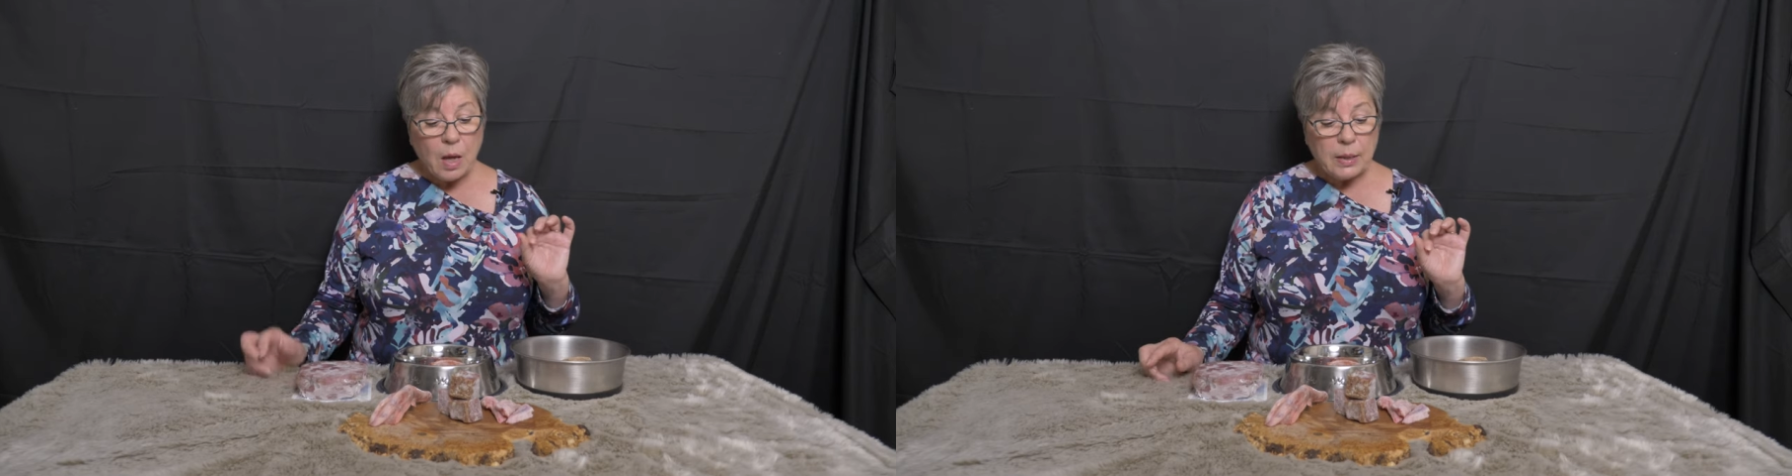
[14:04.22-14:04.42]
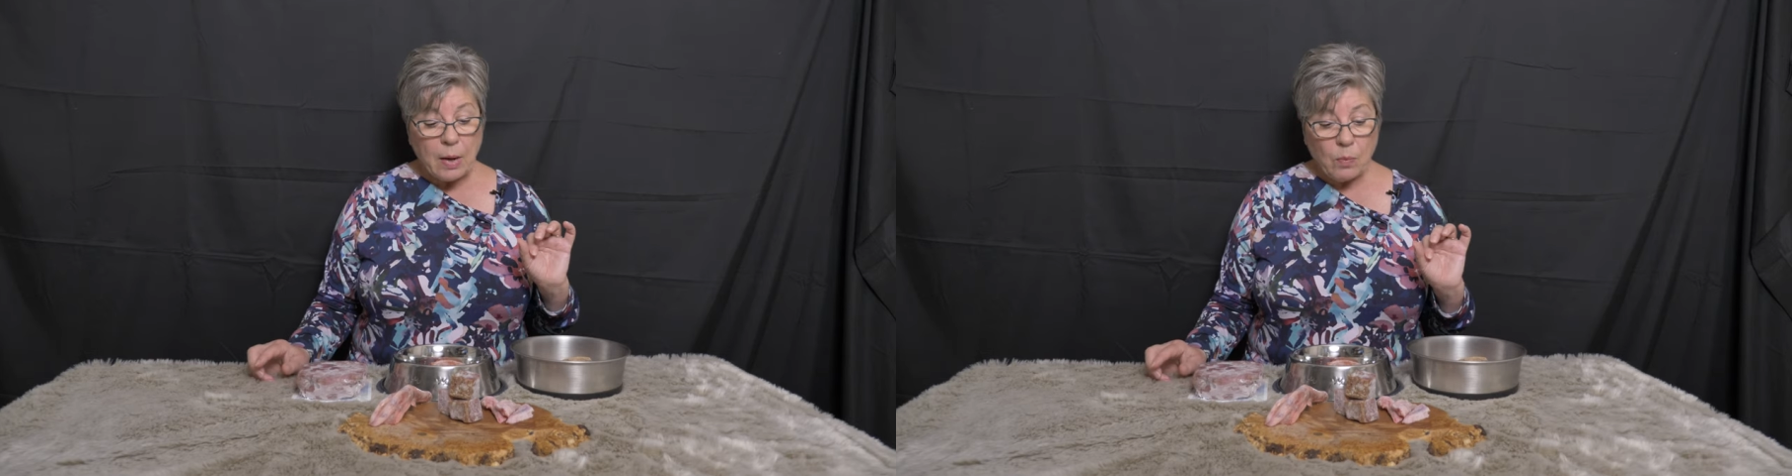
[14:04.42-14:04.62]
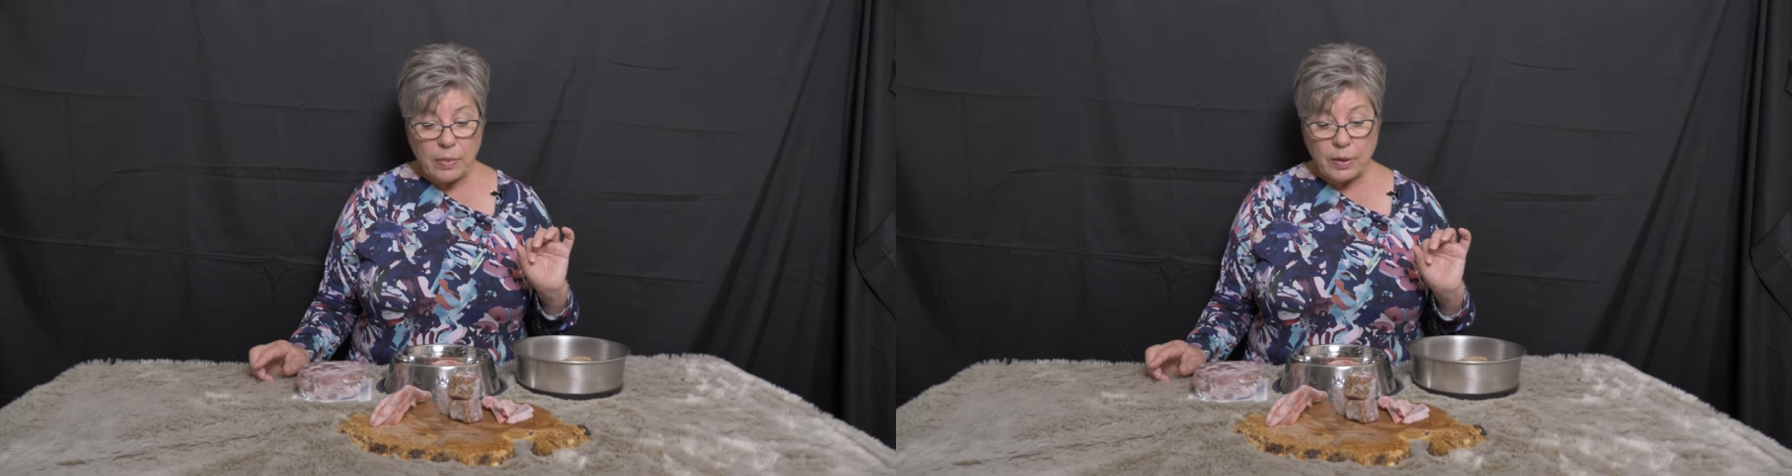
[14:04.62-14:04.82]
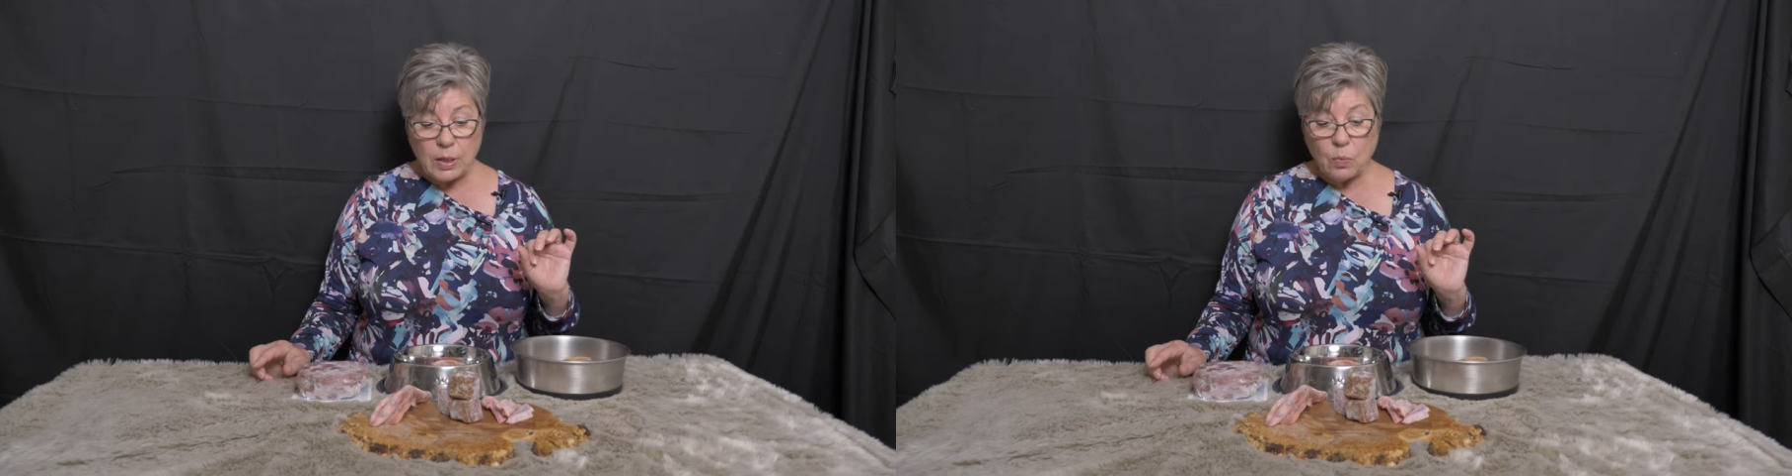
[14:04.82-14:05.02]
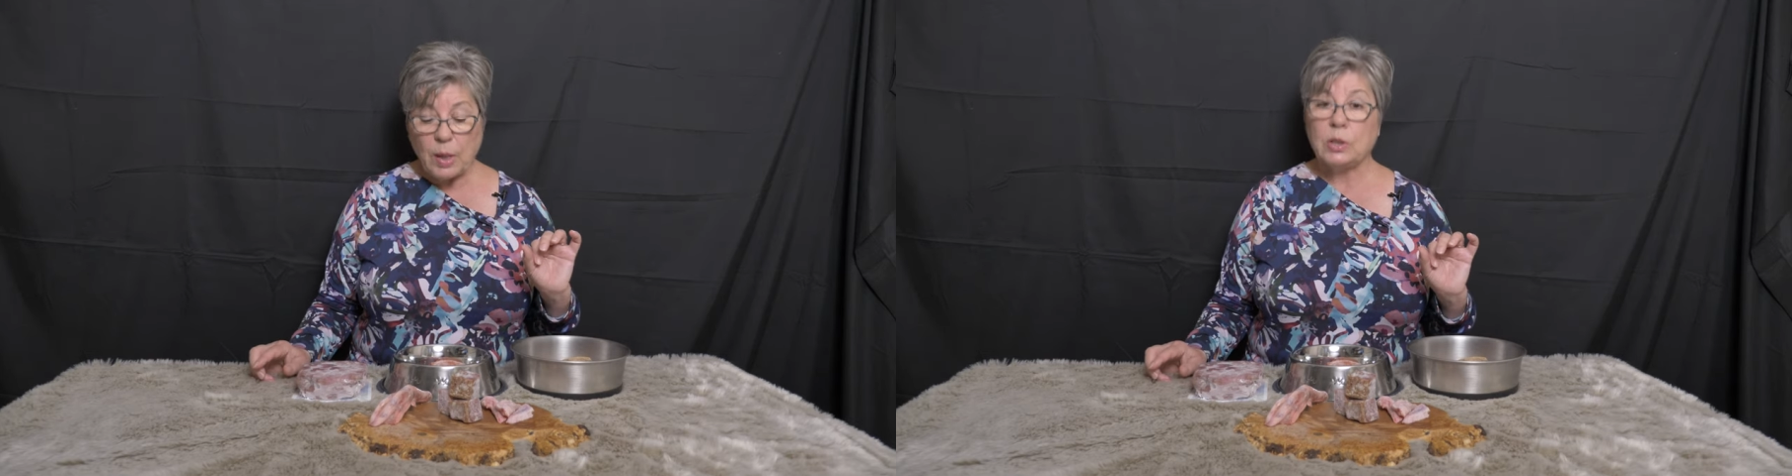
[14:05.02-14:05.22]
Now, one thing
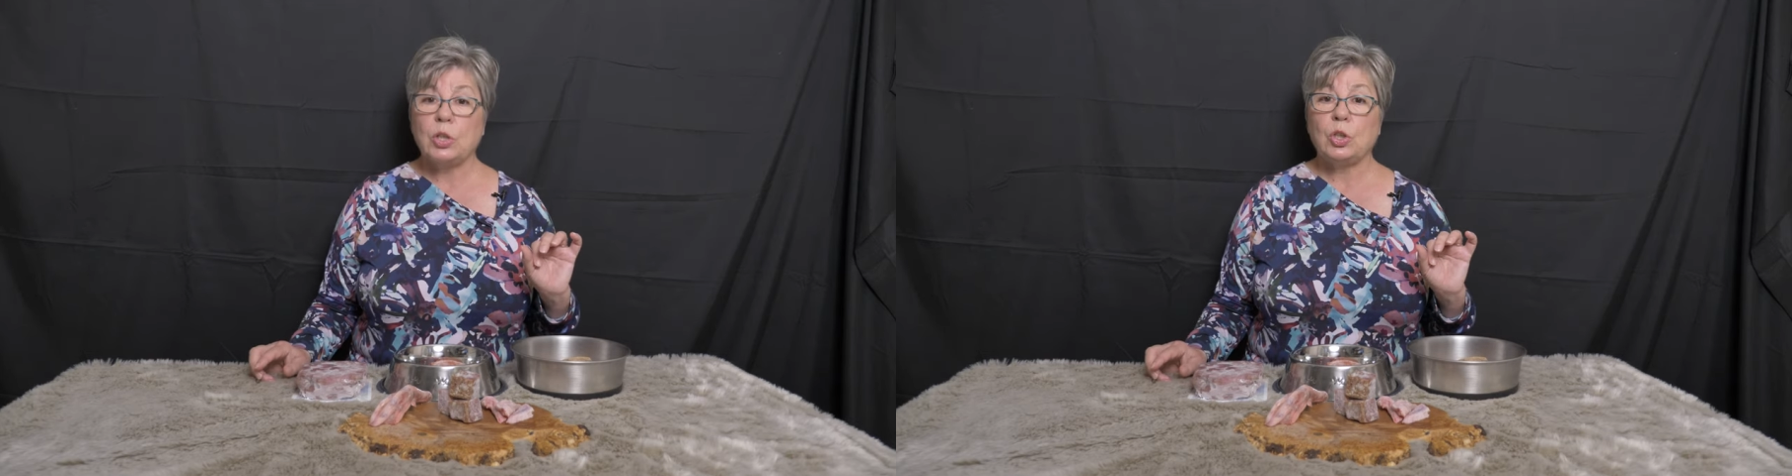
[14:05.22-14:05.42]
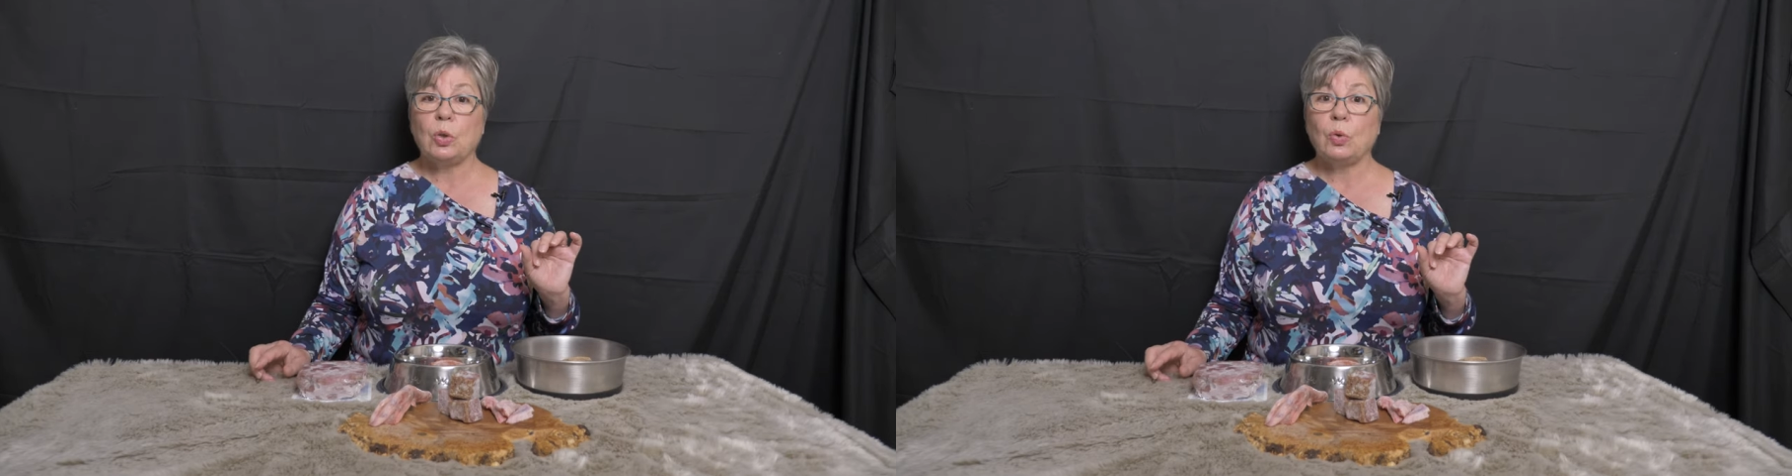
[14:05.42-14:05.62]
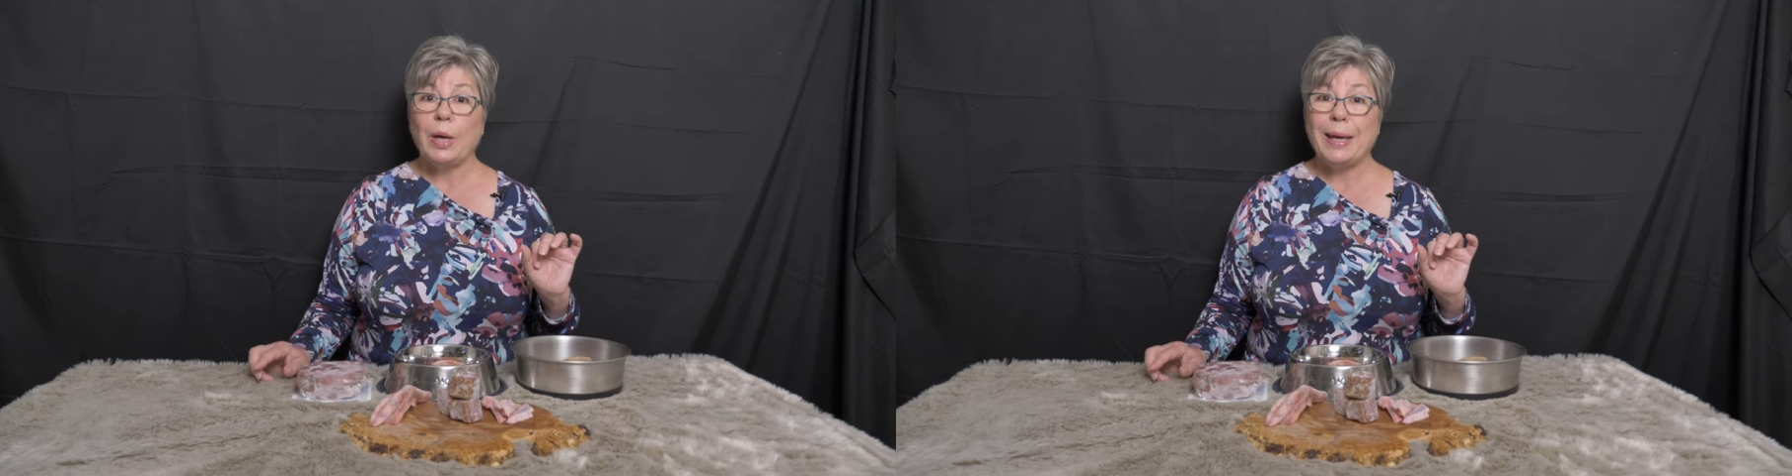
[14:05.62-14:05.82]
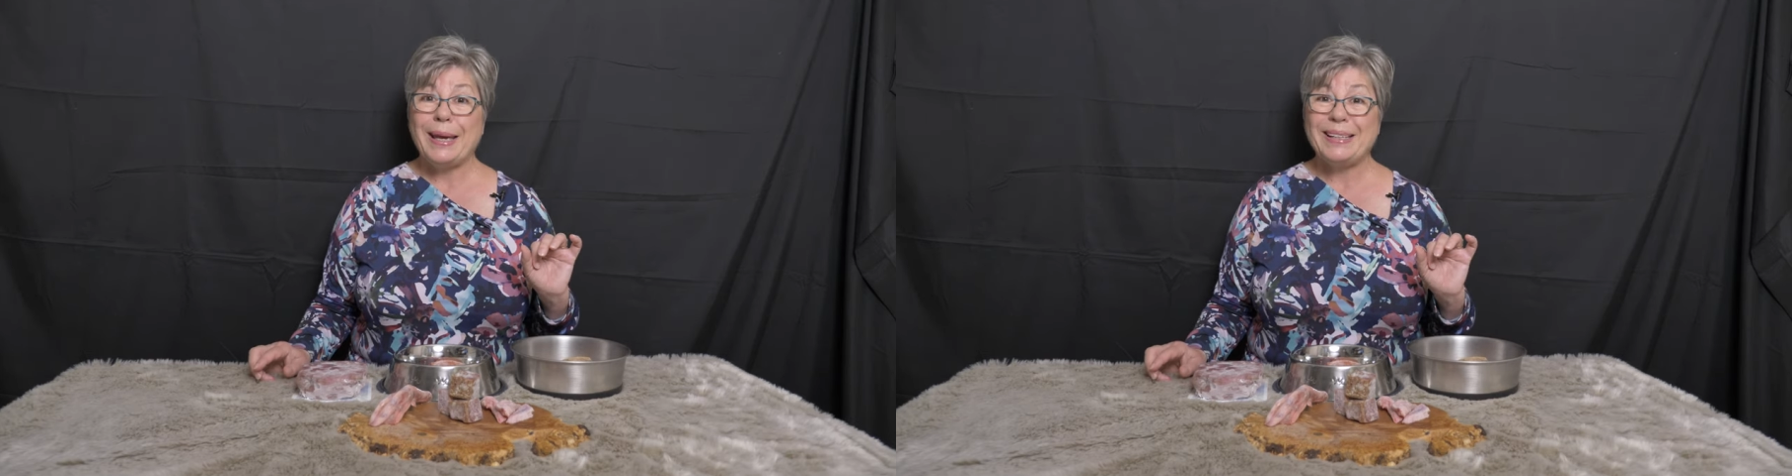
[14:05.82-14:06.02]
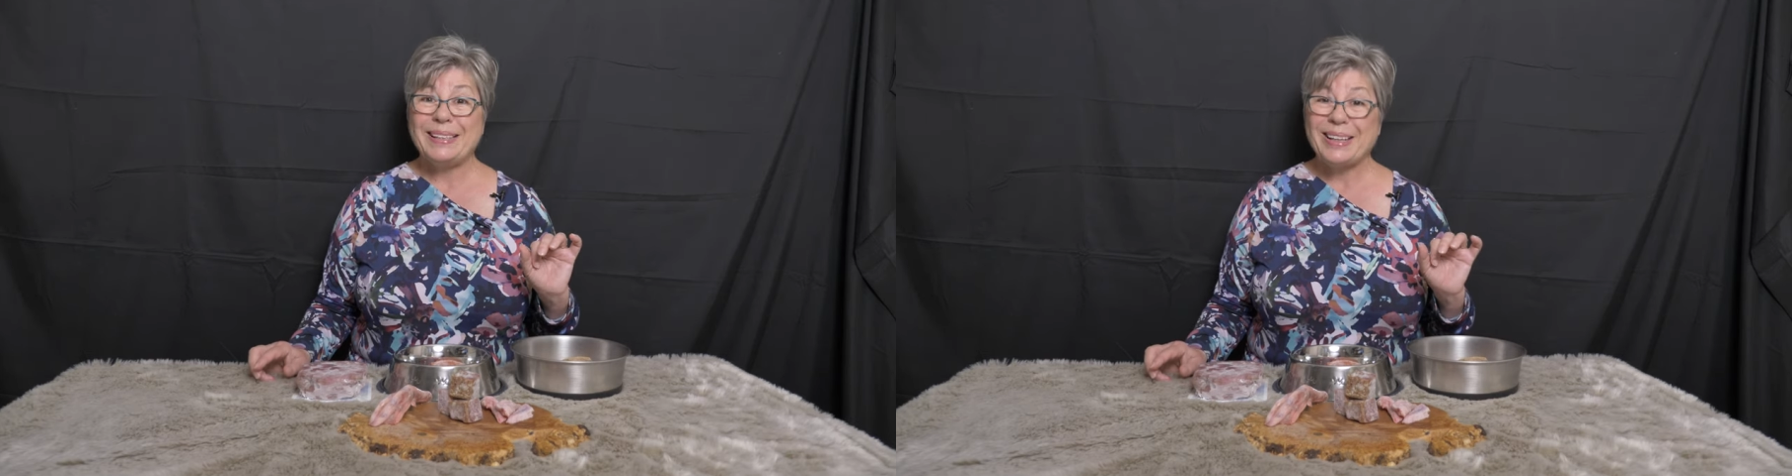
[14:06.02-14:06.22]
you want to do
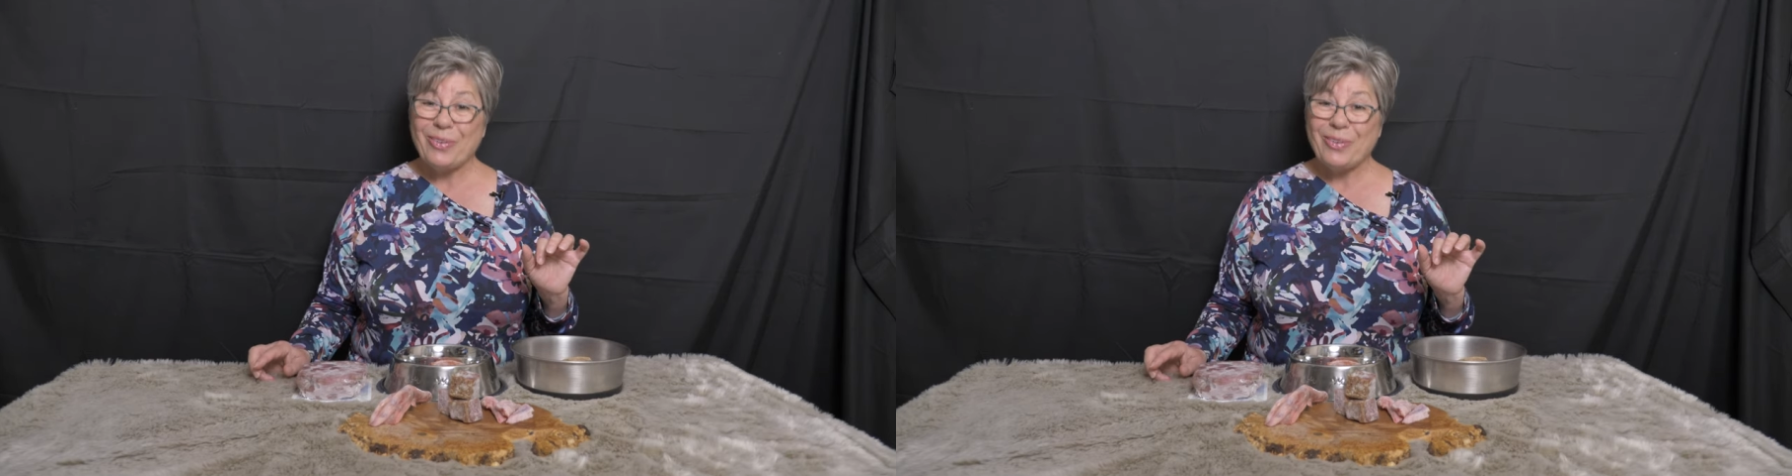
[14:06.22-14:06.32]
is